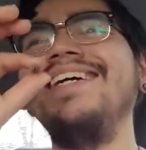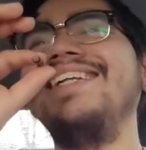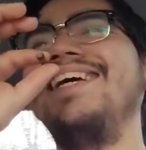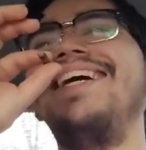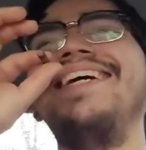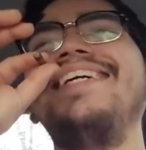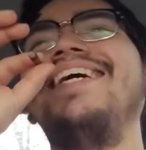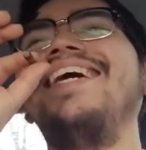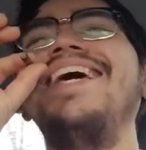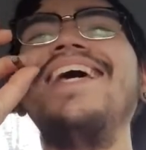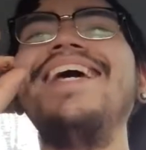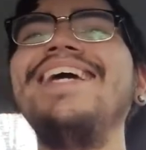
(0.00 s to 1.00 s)
like
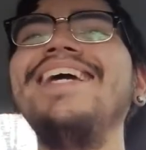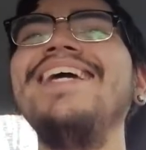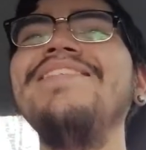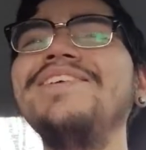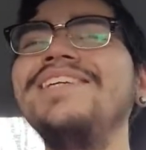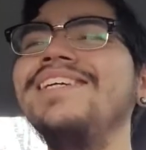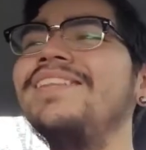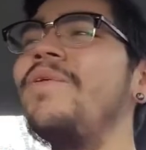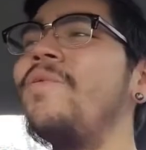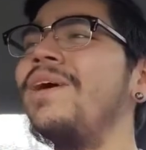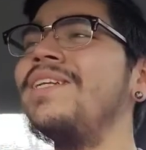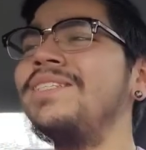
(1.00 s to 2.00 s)
even in the
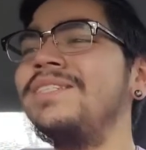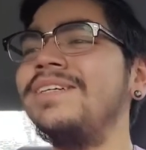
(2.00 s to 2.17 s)
winter,